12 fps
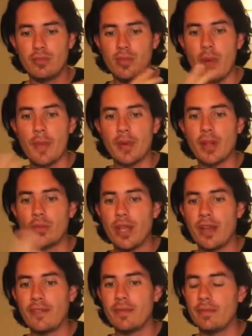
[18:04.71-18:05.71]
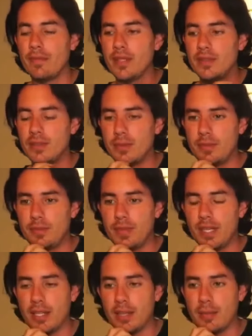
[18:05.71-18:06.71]
And remember that we have been
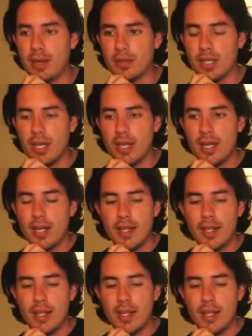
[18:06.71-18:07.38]
speaking about